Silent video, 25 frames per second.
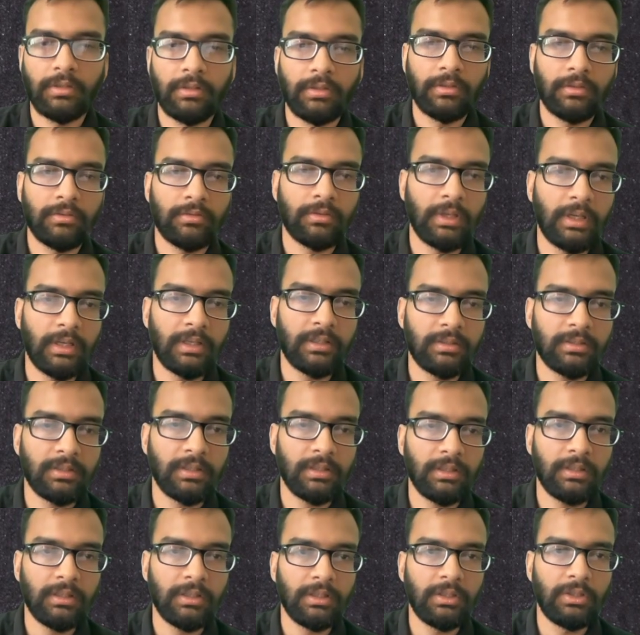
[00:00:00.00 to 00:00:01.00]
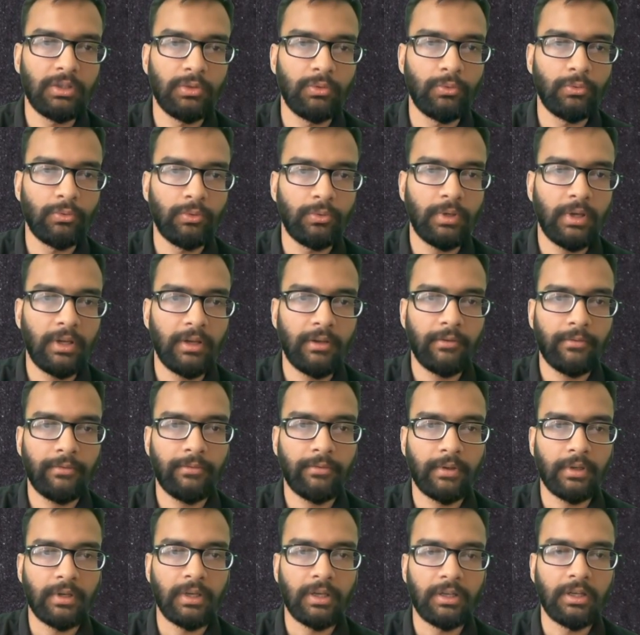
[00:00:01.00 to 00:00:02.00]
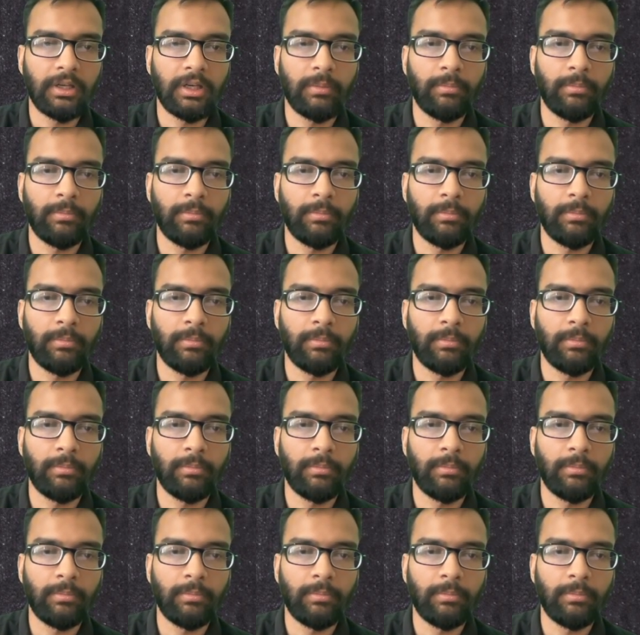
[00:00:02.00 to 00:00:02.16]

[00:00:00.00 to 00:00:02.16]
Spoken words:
So let's say you have created